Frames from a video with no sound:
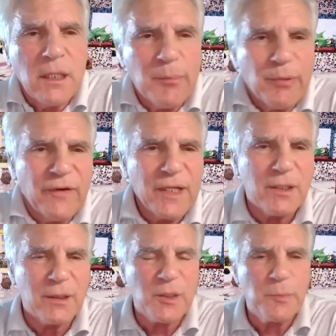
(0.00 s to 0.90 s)
a
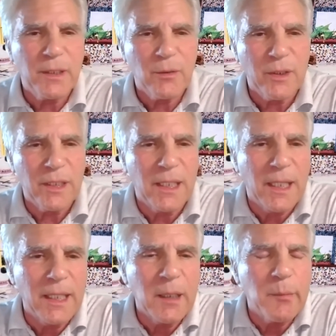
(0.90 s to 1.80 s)
professional speaker when he
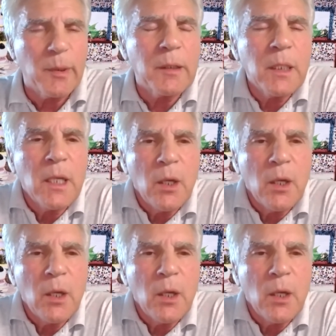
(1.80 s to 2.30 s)
got in, but